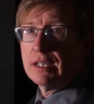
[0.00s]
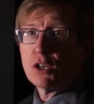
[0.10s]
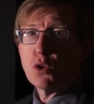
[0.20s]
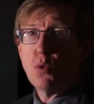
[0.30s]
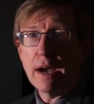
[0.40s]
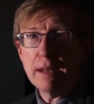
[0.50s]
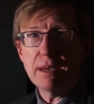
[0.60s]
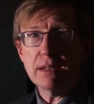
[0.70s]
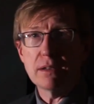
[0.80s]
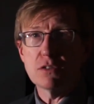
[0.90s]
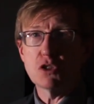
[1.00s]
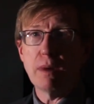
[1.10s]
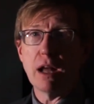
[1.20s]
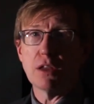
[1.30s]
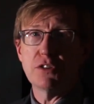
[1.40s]
quite a bit
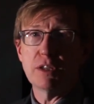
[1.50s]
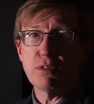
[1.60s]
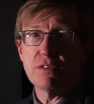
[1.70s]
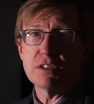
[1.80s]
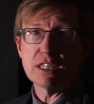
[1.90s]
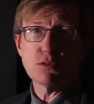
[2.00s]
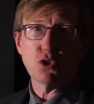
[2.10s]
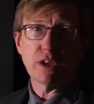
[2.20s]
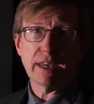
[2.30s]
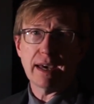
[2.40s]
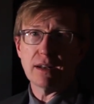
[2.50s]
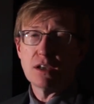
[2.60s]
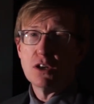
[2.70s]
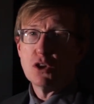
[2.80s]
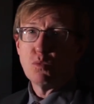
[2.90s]
smaller than the previous things we were looking at,
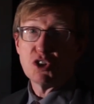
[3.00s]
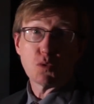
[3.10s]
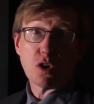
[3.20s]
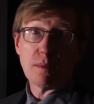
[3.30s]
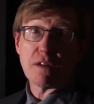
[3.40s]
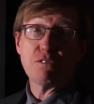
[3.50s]
which were around